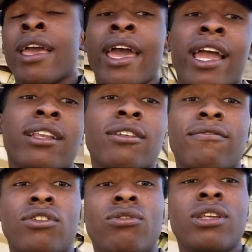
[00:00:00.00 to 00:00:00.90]

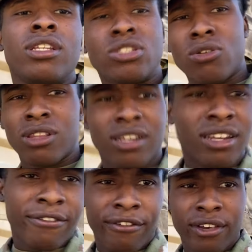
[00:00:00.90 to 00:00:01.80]
Active duty, totally
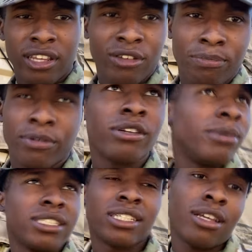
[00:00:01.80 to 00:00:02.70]
different. You pretty
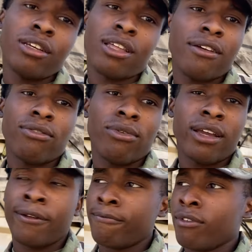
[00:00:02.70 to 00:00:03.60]
much sign your life
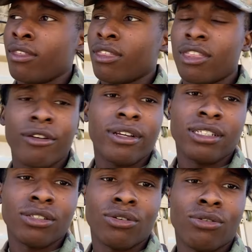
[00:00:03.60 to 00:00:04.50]
away. There
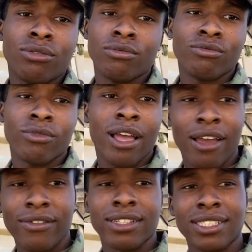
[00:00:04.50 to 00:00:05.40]
is no
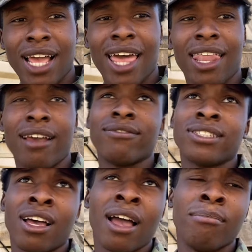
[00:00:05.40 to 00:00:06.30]
having a side life,
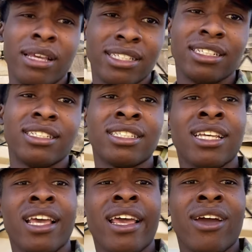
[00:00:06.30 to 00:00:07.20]
side business.
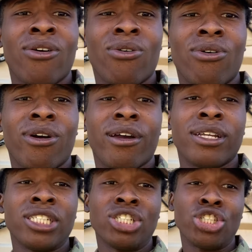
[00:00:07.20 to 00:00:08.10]
Or
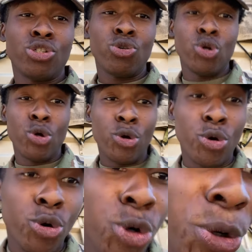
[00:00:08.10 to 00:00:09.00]

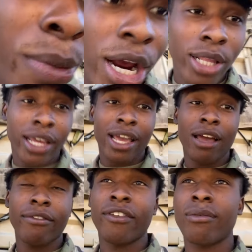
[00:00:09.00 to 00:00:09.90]
you barely can
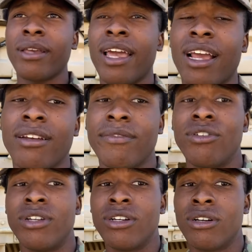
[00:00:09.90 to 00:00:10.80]
have a family active
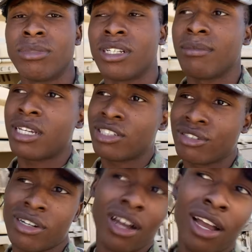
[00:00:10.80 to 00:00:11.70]
duty, you know what I'm saying? Because you're
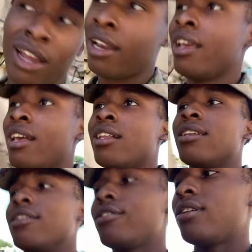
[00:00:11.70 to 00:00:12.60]
gone
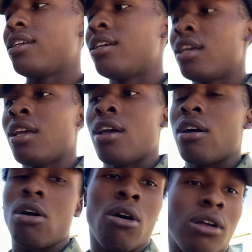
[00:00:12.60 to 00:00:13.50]
literally
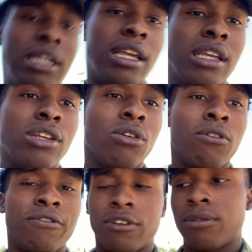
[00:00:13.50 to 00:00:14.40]
all day, you know,
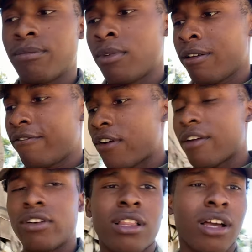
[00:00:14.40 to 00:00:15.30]
from
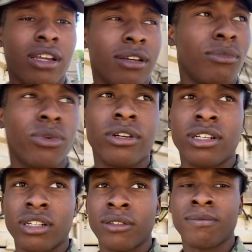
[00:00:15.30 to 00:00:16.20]
5 o'clock in the
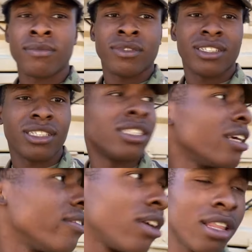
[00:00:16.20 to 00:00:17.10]
morning to
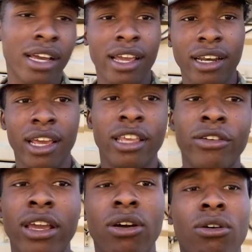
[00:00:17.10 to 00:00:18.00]
7 o'clock at night. You
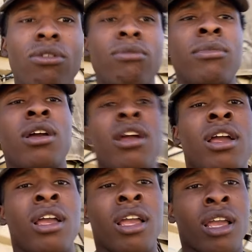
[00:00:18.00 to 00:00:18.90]
get home,
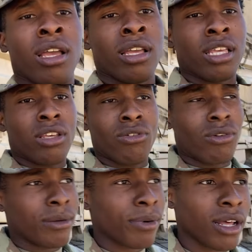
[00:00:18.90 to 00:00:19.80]
you
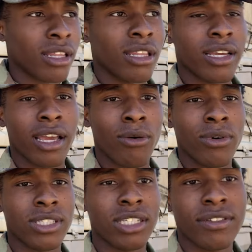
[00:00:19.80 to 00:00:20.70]
could probably look at
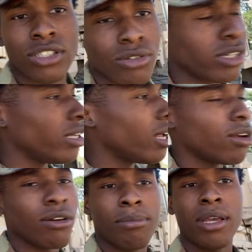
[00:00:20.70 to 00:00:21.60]
one TV show, then you gotta
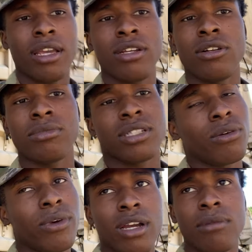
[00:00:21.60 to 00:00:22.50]
go to bed, you know what I'm
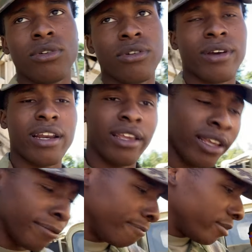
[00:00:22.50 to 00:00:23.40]
saying? Wake up, do it right
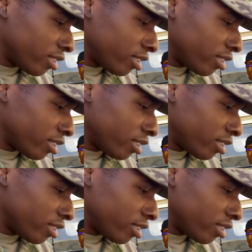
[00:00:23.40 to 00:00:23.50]
again.